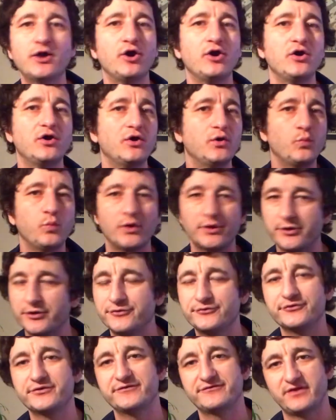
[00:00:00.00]
all
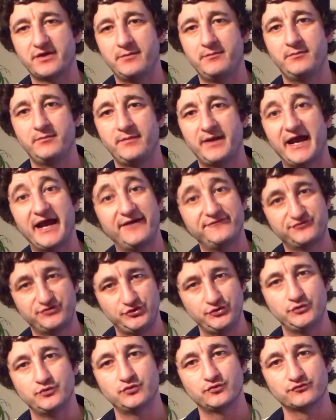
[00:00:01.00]
100 of them have
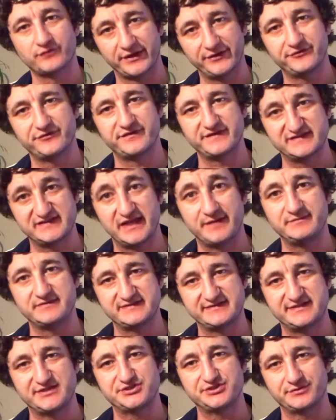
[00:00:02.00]
to render the same
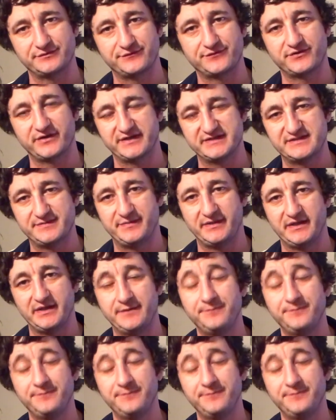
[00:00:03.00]
decision for it to